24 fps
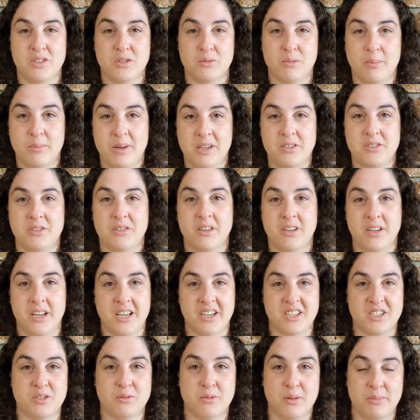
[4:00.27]
swimmer to the
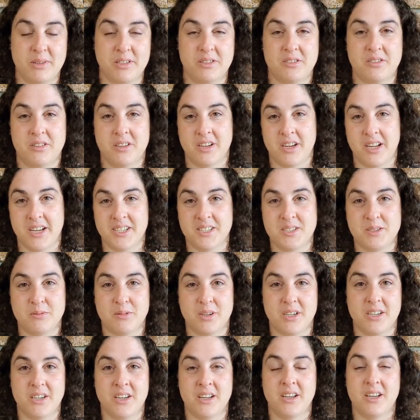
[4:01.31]
next swimmer to the next
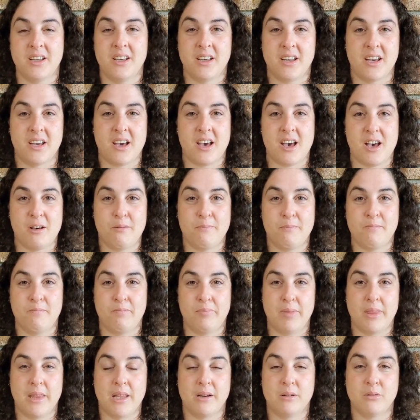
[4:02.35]
one,
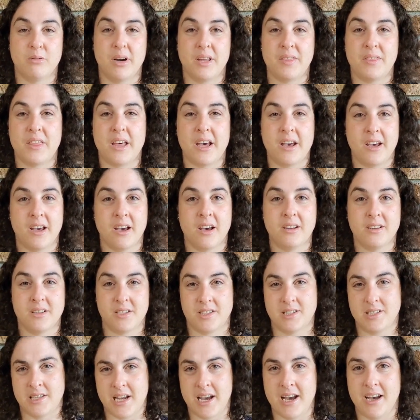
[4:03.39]
what they
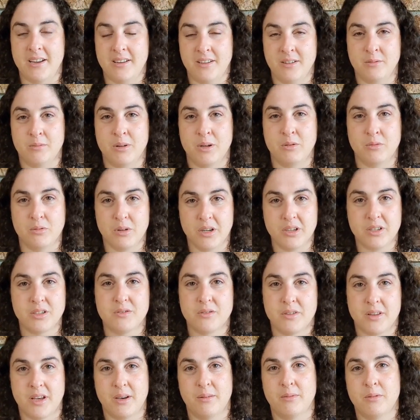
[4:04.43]
understand, what works
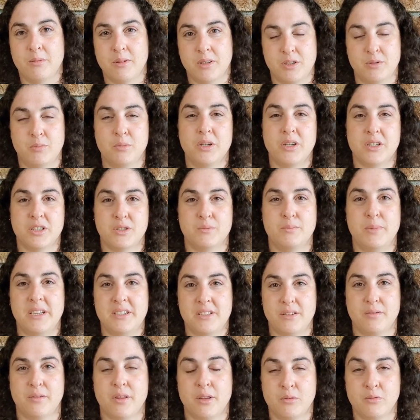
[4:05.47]
for them, and what works
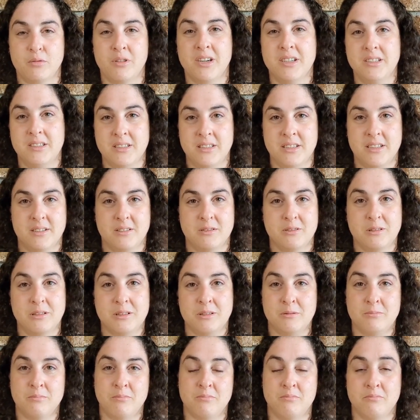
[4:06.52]
better for the one
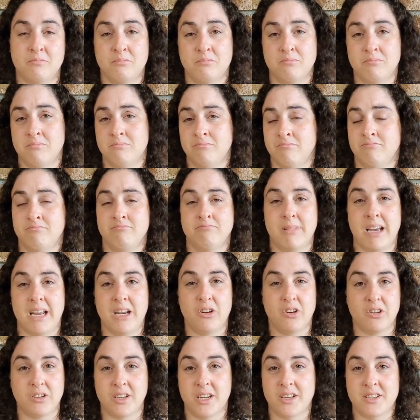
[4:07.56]
may
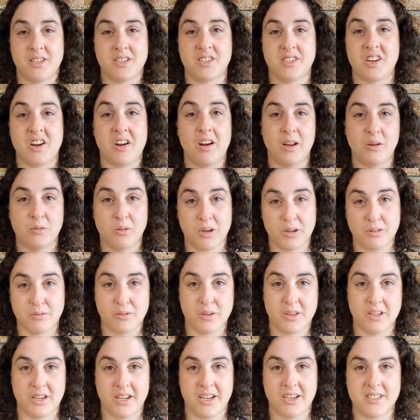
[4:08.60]
not necessarily work for
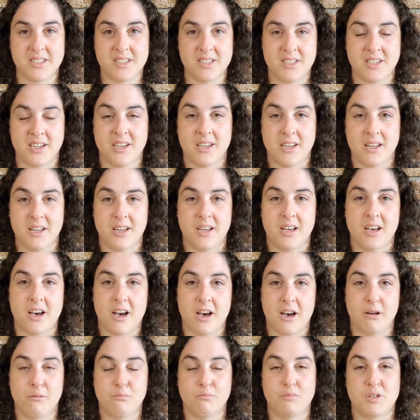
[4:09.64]
the next.
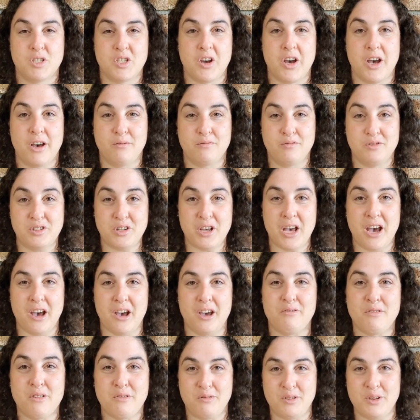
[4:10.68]
So I
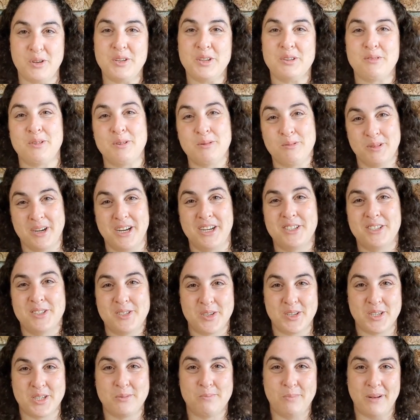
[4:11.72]
have a few different ways to
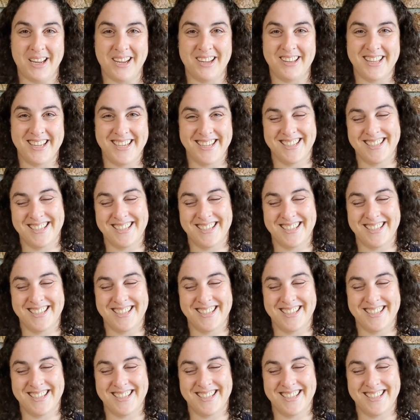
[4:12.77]
explain,